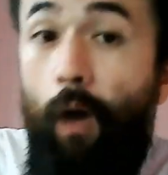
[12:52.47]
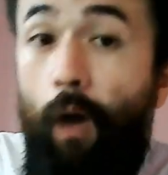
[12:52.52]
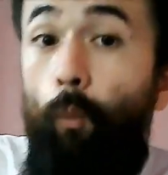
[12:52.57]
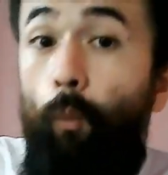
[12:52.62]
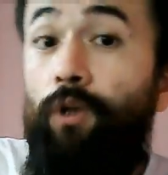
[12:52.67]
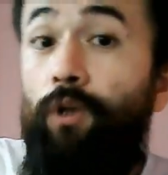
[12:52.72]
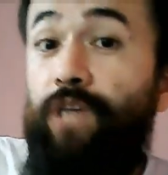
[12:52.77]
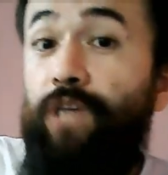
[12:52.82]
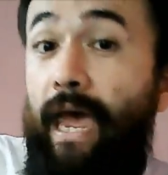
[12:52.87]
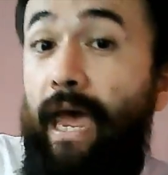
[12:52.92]

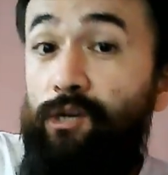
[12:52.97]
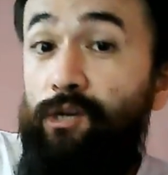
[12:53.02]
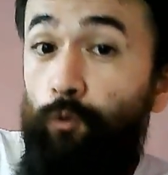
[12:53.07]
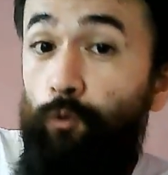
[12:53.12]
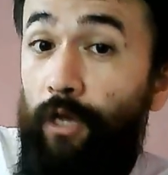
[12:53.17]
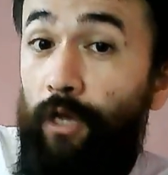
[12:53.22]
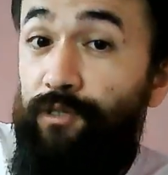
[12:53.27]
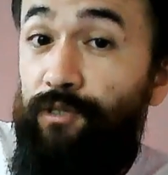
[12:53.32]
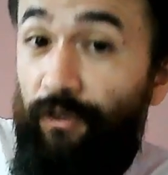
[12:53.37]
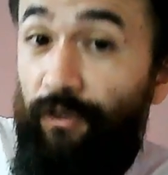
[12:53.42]
What's
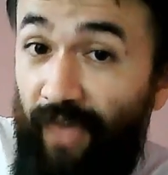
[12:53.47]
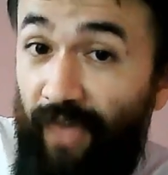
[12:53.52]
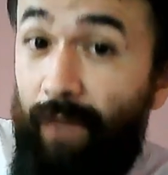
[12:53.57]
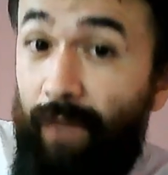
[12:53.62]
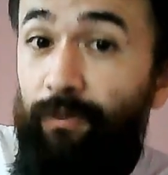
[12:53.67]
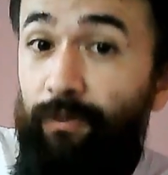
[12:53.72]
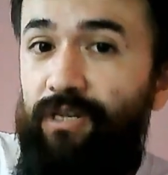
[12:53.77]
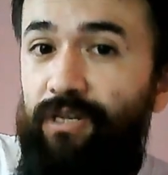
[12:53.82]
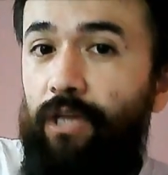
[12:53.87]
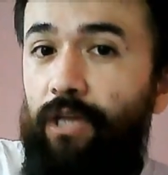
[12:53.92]
actualizing
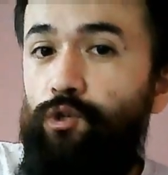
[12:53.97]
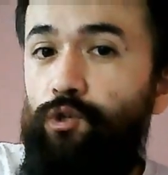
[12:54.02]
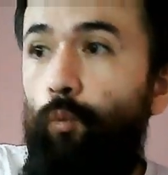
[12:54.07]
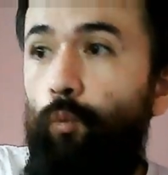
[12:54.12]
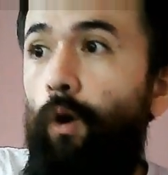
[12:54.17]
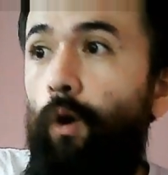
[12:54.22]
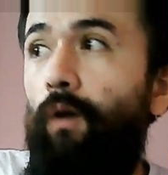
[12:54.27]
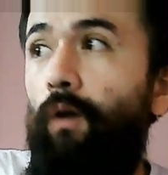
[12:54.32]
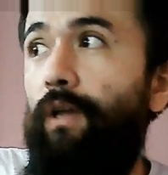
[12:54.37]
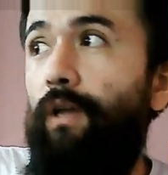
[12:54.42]
that potential?
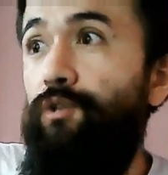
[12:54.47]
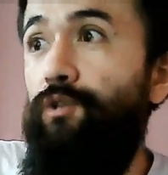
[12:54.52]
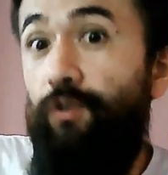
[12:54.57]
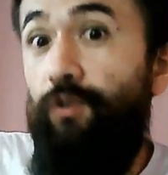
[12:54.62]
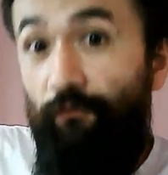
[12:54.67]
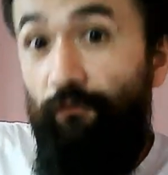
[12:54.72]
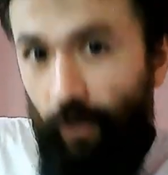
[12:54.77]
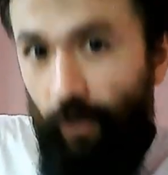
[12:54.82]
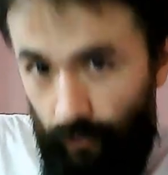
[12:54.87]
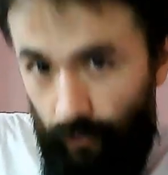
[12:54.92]
Well, it's
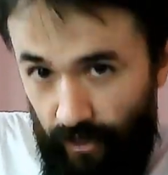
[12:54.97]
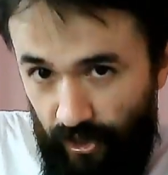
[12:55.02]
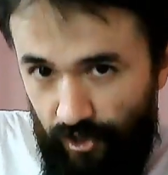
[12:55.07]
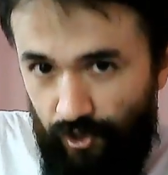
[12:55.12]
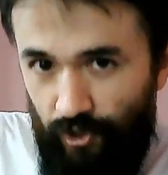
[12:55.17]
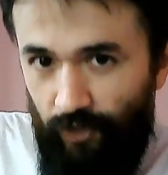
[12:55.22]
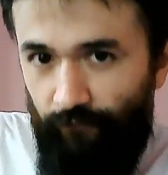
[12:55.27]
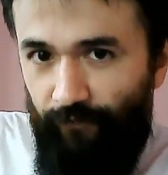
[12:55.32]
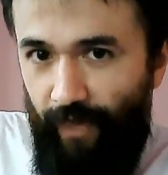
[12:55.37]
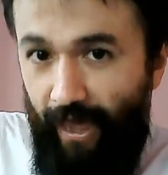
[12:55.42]
the
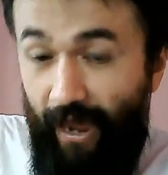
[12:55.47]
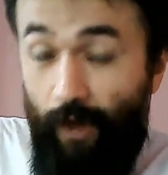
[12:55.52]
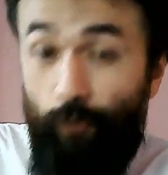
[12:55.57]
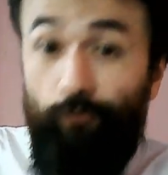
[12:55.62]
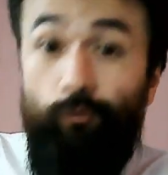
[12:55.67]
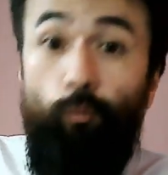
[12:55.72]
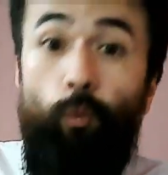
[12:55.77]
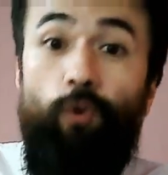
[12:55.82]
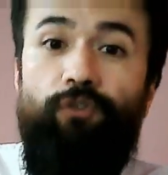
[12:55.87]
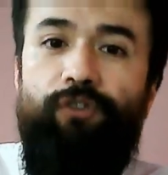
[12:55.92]
foundation of the
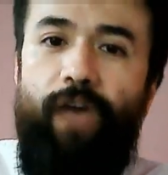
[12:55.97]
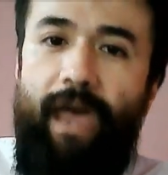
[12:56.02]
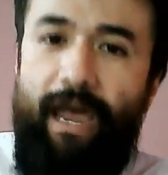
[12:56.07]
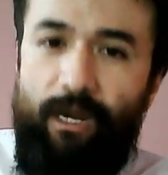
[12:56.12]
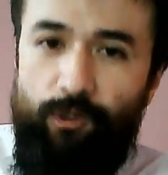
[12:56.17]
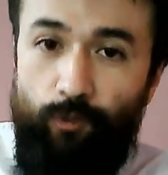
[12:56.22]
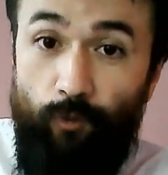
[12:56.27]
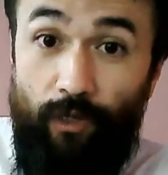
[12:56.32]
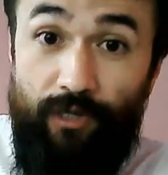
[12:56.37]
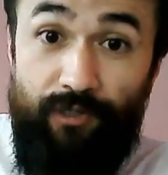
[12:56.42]
house. What's
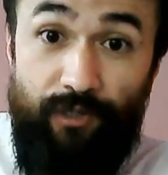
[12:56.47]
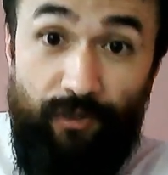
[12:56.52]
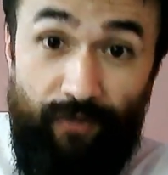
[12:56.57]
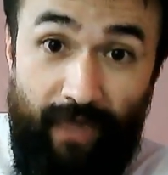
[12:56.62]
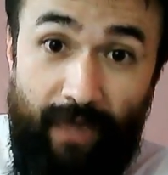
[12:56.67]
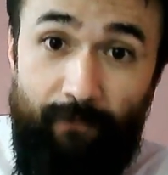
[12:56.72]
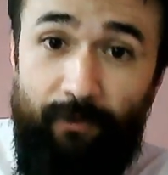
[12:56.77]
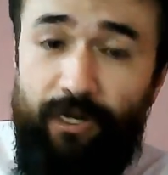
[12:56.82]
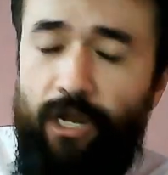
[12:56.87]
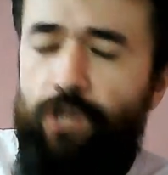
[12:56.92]
actualizing
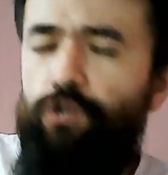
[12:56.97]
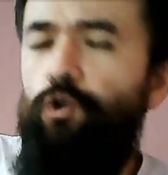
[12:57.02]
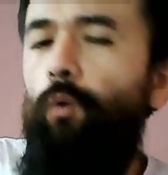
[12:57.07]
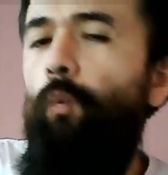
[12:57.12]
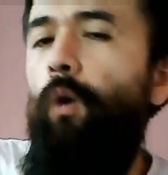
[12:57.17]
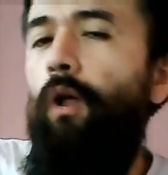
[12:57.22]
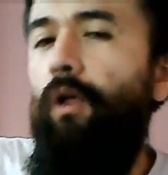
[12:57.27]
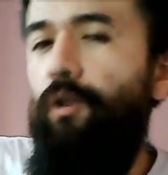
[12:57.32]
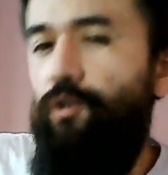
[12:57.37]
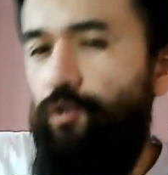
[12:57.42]
that potential?
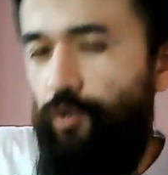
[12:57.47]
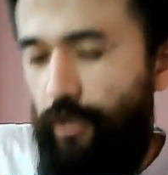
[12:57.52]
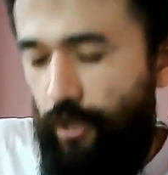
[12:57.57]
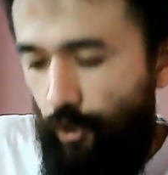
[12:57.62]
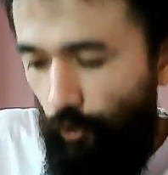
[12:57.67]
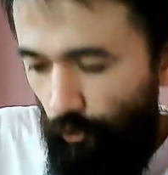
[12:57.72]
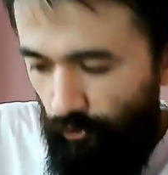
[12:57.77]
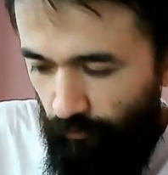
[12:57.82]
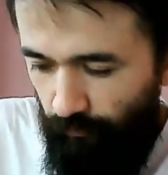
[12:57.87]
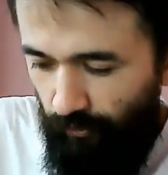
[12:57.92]
Well, it's the
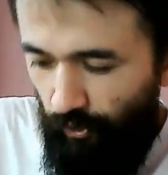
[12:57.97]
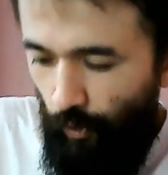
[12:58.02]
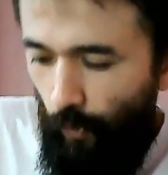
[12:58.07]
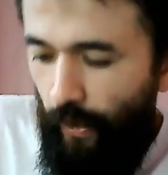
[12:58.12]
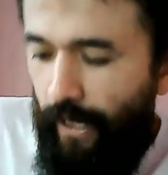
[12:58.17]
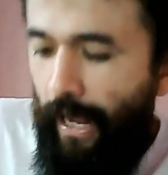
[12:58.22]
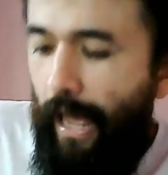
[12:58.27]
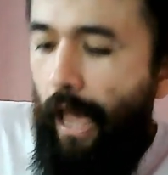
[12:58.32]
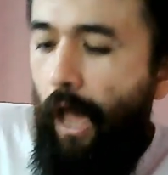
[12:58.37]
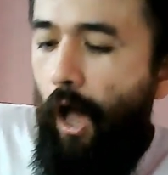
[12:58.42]
earth below
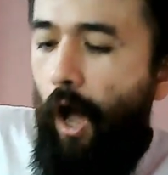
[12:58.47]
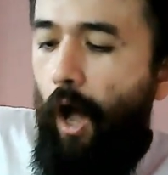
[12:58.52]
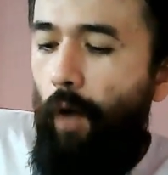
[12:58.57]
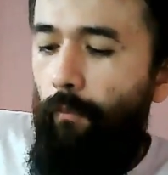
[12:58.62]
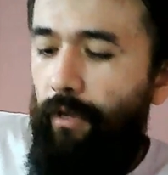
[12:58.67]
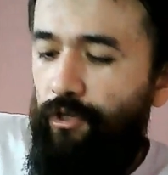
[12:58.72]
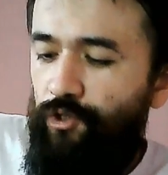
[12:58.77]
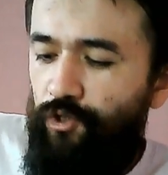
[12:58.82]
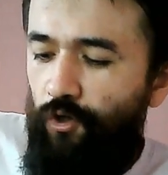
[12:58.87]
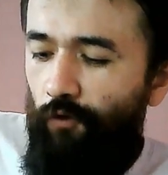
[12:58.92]
it,
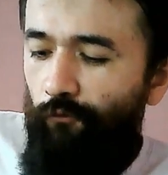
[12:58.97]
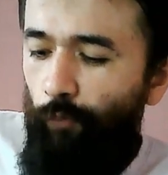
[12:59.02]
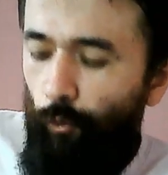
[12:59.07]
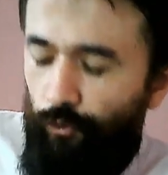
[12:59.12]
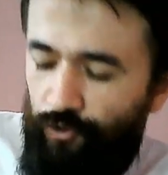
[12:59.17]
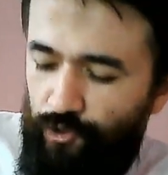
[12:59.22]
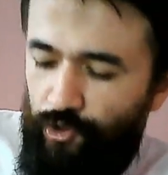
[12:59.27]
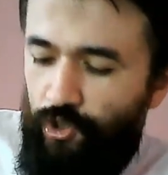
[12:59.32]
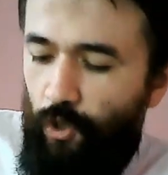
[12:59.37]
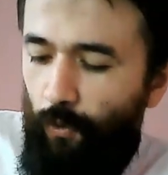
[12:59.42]
and so
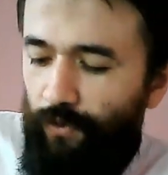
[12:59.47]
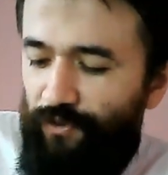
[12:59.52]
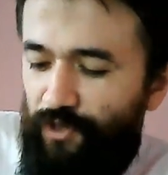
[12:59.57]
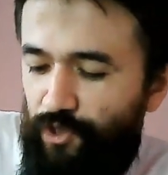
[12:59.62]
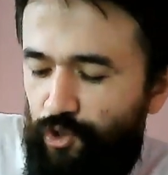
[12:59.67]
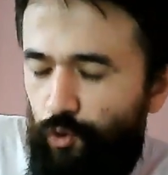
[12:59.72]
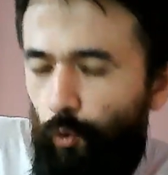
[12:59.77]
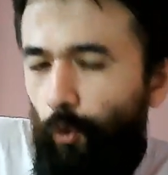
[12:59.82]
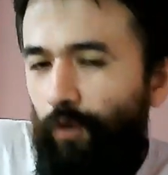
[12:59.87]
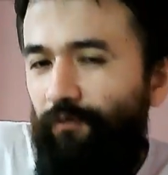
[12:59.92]
forth and so on.
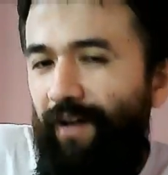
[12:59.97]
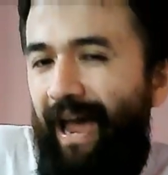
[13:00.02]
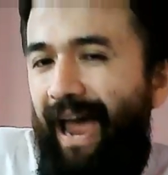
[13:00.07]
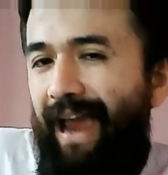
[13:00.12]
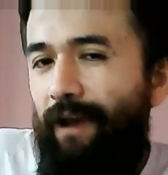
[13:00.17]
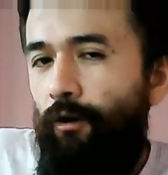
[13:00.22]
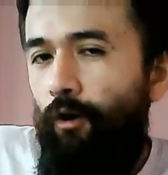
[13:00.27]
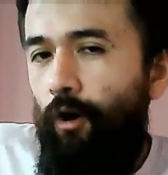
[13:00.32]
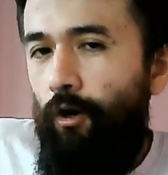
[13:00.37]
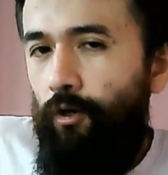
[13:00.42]
This sort of
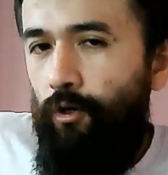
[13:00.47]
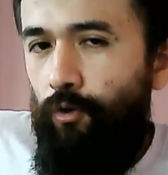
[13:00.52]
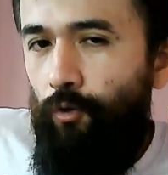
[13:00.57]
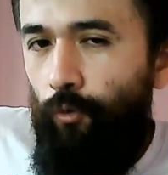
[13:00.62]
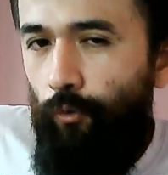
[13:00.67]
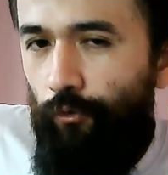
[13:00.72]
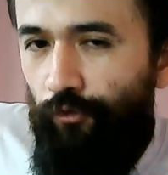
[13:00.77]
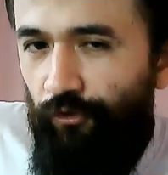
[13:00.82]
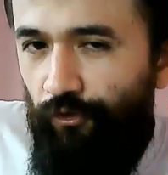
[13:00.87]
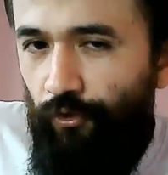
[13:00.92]

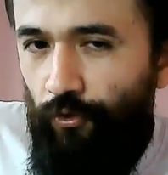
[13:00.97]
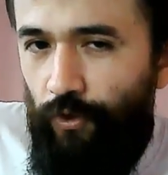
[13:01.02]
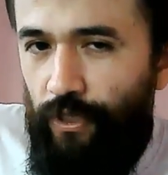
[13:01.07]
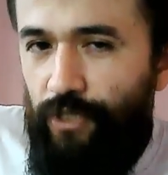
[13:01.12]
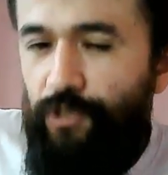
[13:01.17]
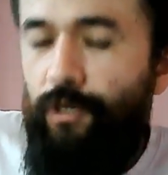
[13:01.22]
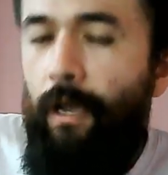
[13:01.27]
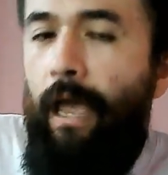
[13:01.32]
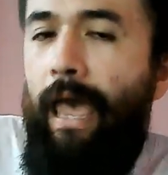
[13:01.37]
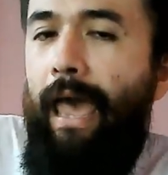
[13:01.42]
hierarchical
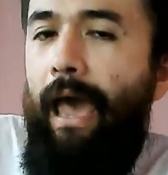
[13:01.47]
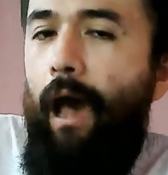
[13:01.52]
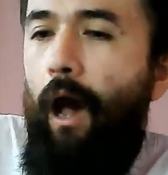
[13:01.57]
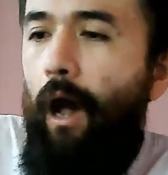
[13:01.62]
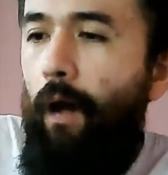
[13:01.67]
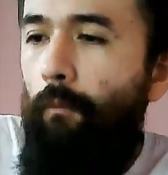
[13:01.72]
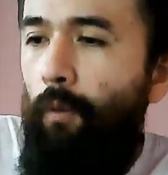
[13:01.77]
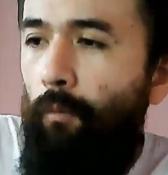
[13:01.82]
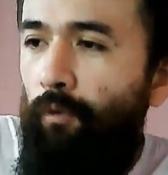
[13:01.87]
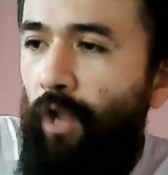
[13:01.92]
series
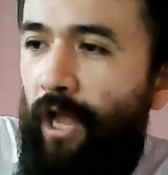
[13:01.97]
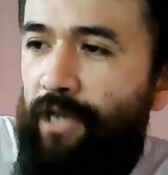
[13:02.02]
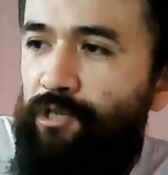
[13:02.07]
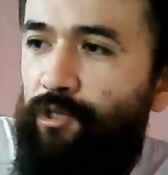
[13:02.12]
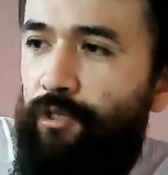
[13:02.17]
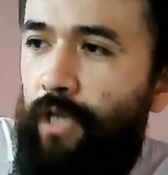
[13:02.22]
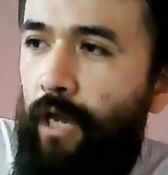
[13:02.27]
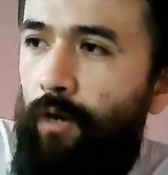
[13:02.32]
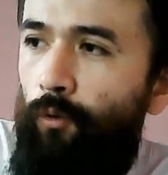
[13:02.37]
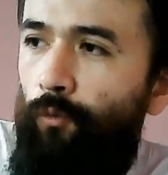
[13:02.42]

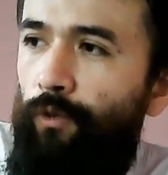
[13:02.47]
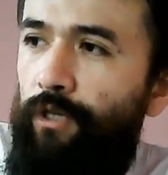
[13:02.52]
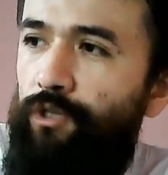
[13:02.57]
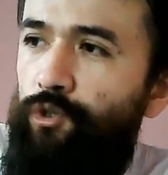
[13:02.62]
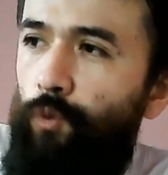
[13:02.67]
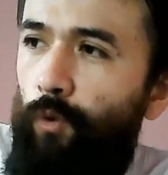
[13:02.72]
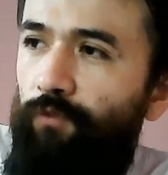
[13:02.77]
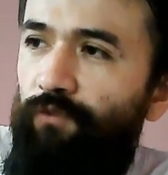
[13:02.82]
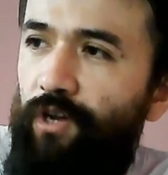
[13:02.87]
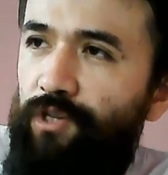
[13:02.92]
applies not only
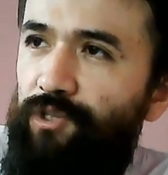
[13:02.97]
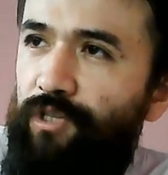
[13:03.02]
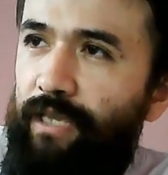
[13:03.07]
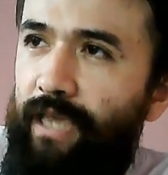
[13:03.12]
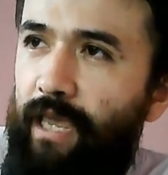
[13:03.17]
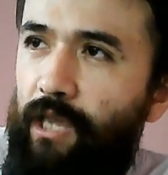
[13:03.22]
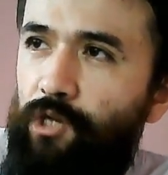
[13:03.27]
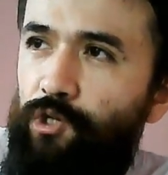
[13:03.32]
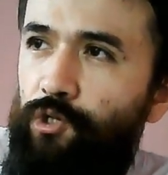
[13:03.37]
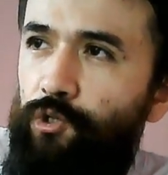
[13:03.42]
to
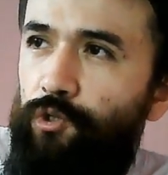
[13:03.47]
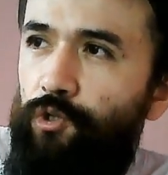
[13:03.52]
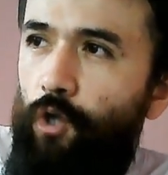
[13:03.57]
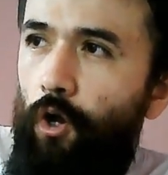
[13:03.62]
investigations